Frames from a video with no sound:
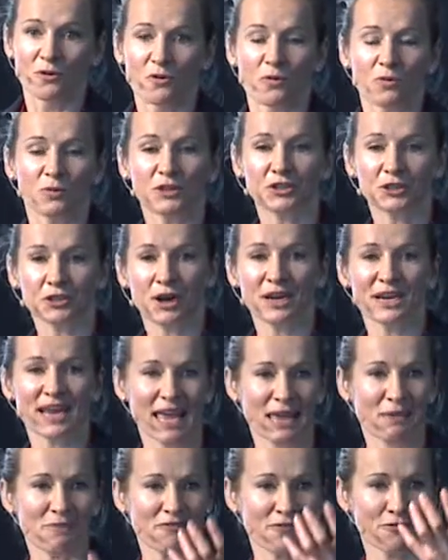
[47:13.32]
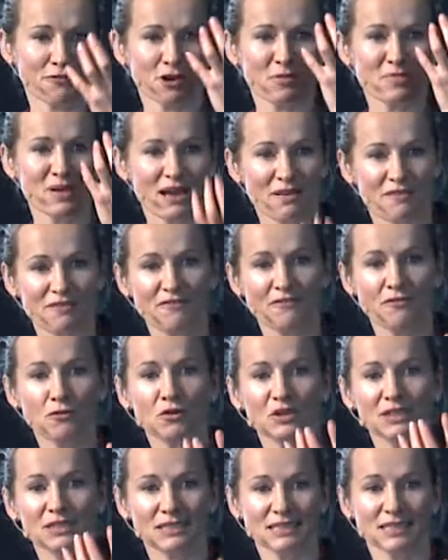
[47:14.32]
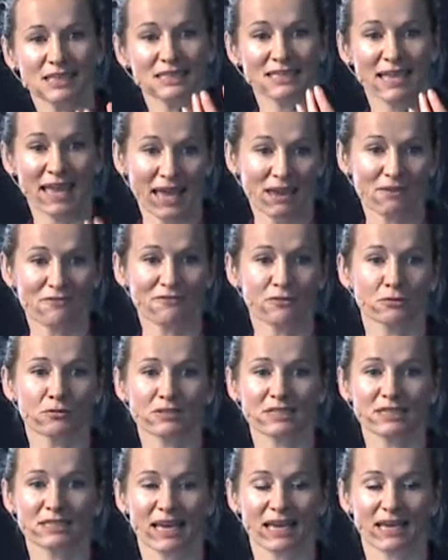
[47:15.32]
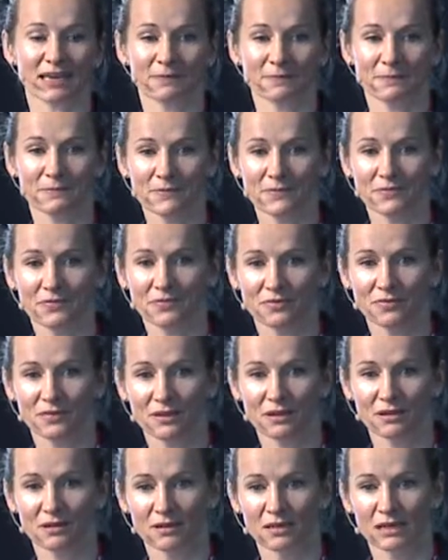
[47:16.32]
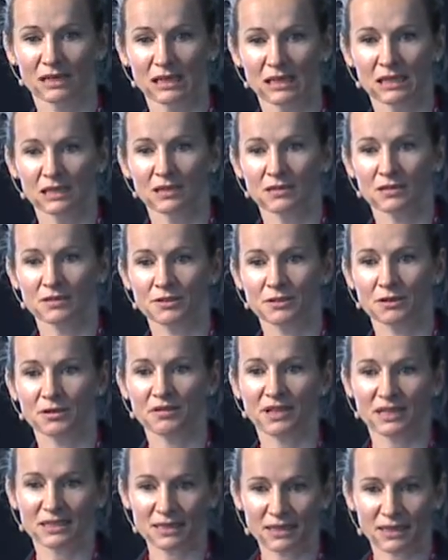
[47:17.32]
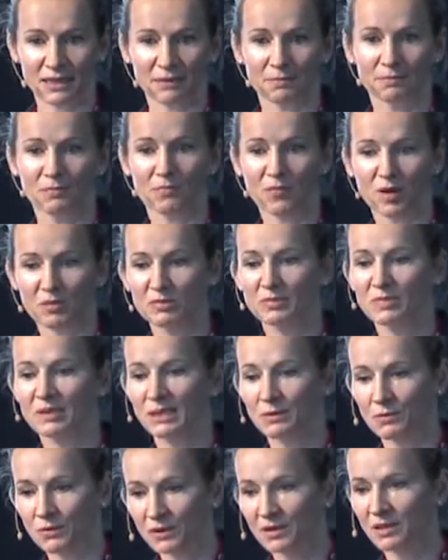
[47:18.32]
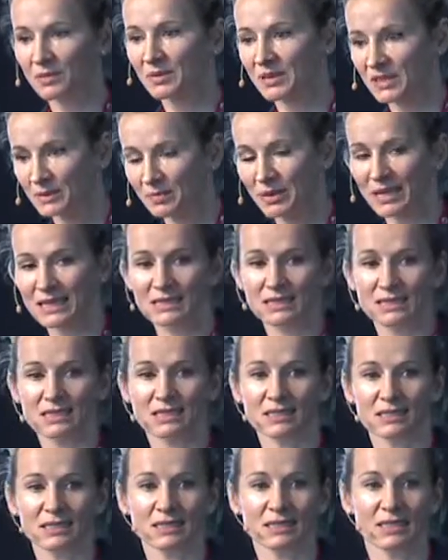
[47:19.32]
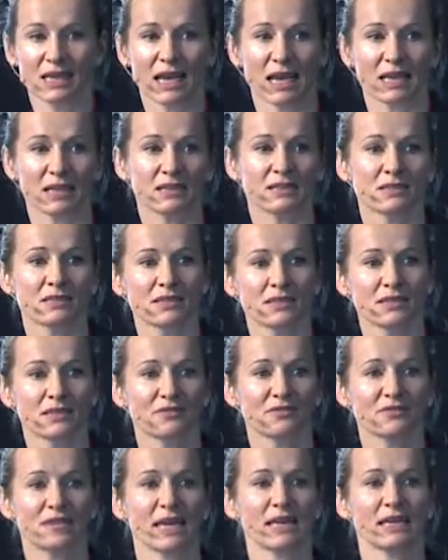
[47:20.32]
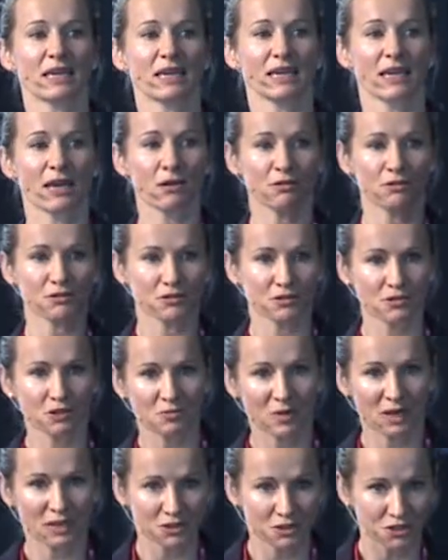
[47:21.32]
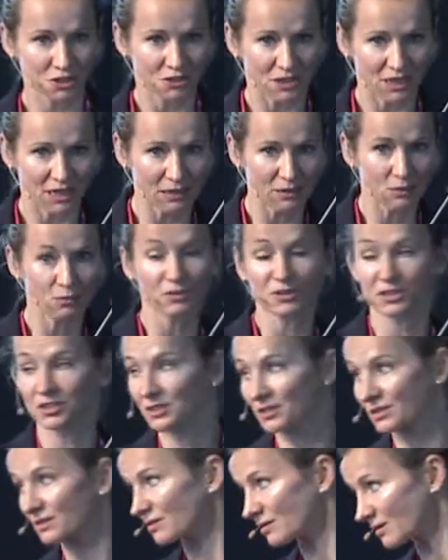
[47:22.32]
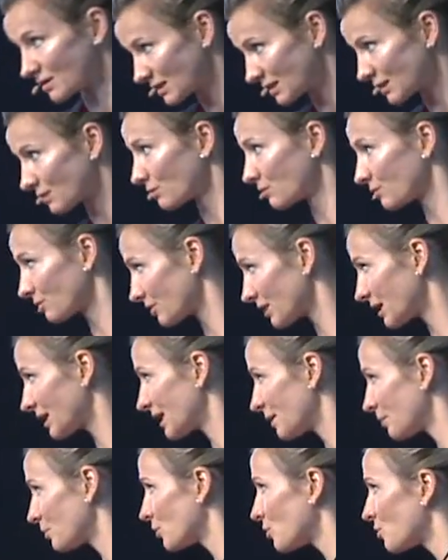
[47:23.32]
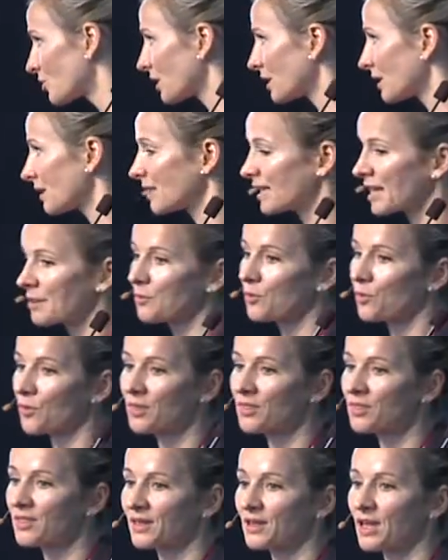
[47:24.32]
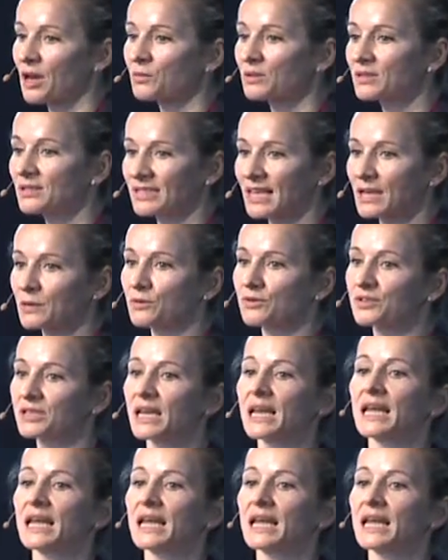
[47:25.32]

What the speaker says: We try and aim for about 4 to 6 handfuls a day. So that's probably one of the best places to start. Instead of taking out too much sugar, which is still really important, the number one thing I would say was